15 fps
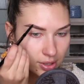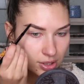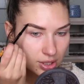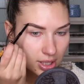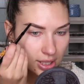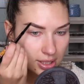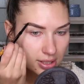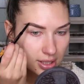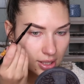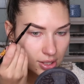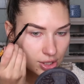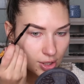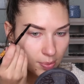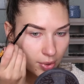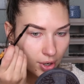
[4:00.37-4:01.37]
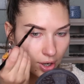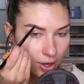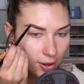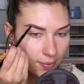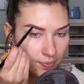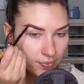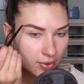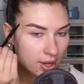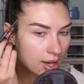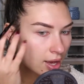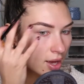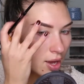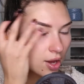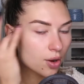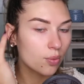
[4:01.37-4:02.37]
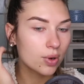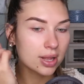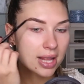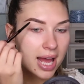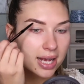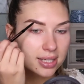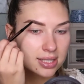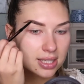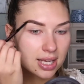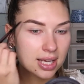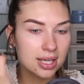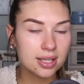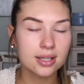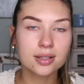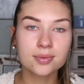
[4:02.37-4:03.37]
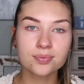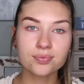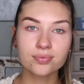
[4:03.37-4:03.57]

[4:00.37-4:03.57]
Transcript: was just a super relaxing